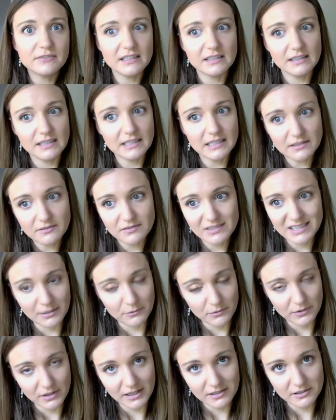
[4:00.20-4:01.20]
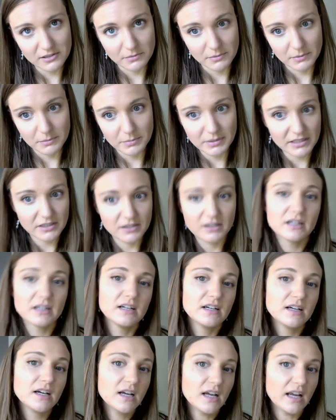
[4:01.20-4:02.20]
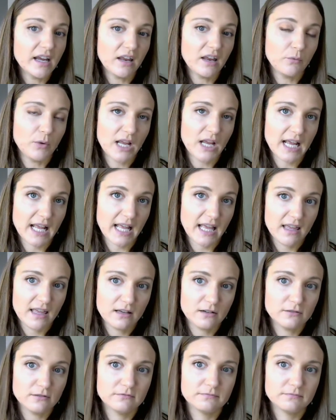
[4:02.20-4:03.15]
leaves that were not super bitter, and we get kale.